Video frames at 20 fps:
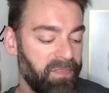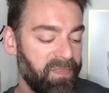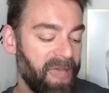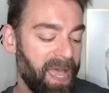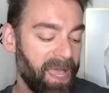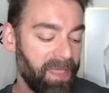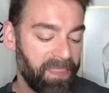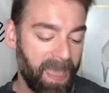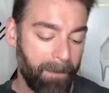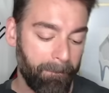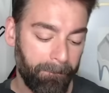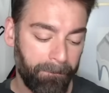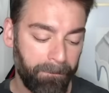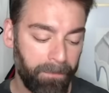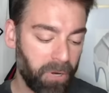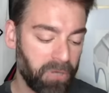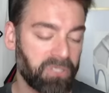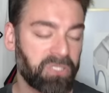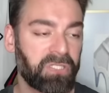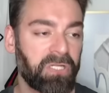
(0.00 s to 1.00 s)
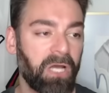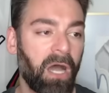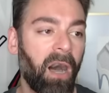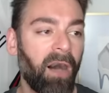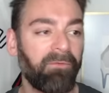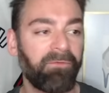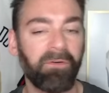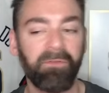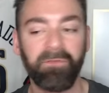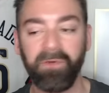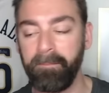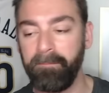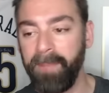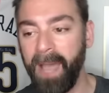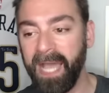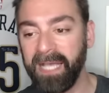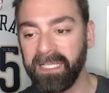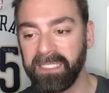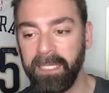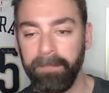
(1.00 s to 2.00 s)
That that burst off of a
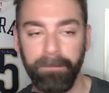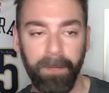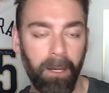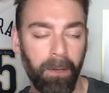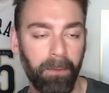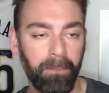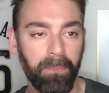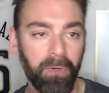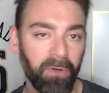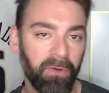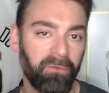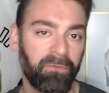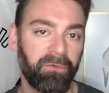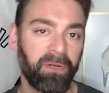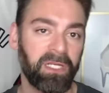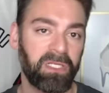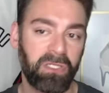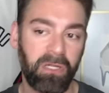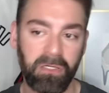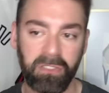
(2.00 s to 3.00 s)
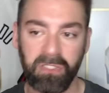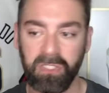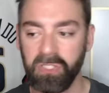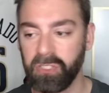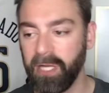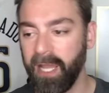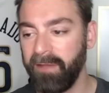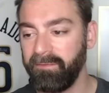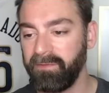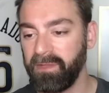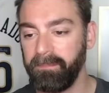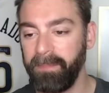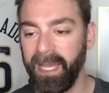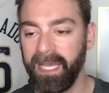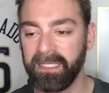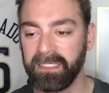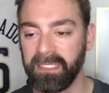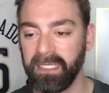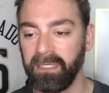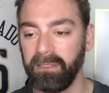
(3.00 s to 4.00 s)
basketball move when he starts his drive to the
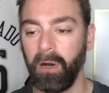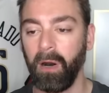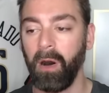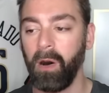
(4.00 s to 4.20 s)
basket and